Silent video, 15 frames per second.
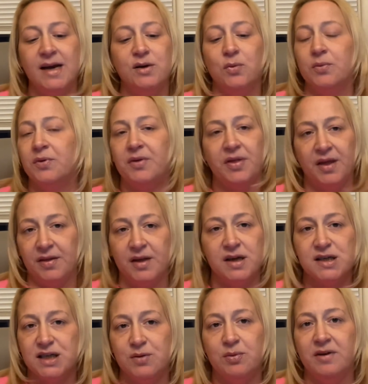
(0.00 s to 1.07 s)
I don't think
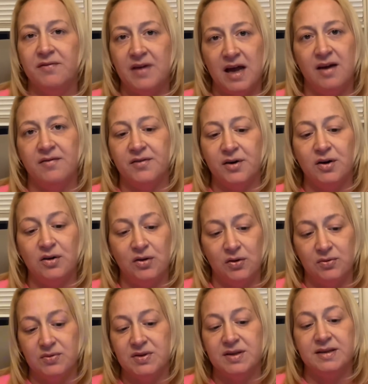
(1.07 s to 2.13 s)
that she would have ever
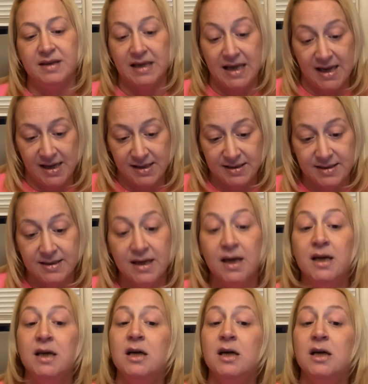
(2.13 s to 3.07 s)
closed the case.